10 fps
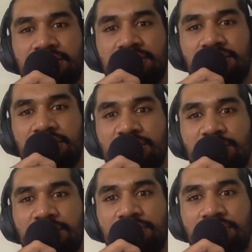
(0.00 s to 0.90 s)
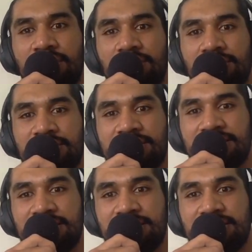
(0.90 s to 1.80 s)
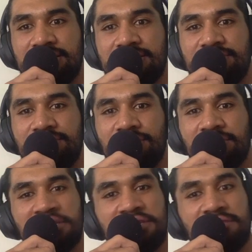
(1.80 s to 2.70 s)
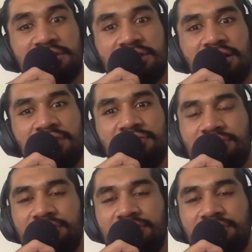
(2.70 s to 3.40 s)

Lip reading: 24-hour assistance for the rest of his life.